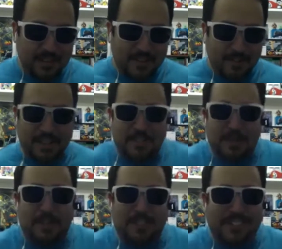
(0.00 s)
nobody wants
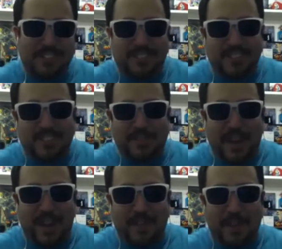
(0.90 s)
to listen to this crap.
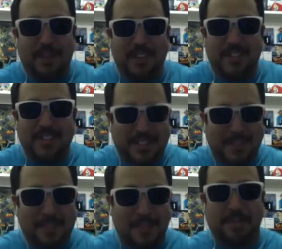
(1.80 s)
I mean, some
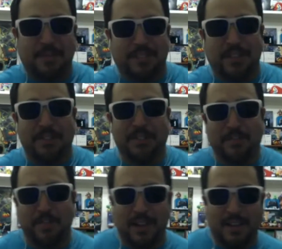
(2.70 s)
people do,
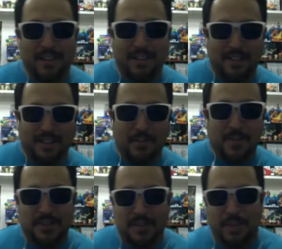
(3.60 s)
but almost
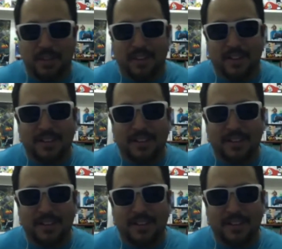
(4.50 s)
nobody does.